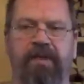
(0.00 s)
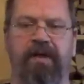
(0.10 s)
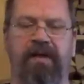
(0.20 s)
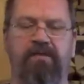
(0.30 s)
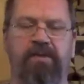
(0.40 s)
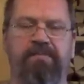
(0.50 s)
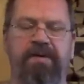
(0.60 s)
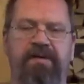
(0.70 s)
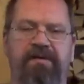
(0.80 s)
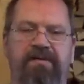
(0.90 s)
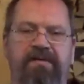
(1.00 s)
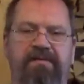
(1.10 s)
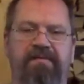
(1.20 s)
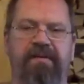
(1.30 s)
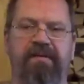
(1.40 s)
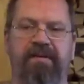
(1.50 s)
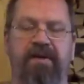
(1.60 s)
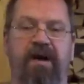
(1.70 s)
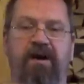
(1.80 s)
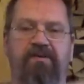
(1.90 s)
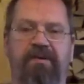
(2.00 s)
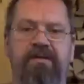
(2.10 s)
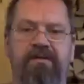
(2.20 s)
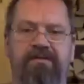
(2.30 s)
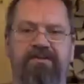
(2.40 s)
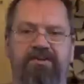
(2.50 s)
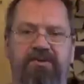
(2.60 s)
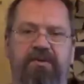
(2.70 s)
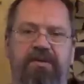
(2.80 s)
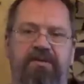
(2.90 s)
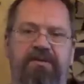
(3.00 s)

And they will be in a hurry to do it.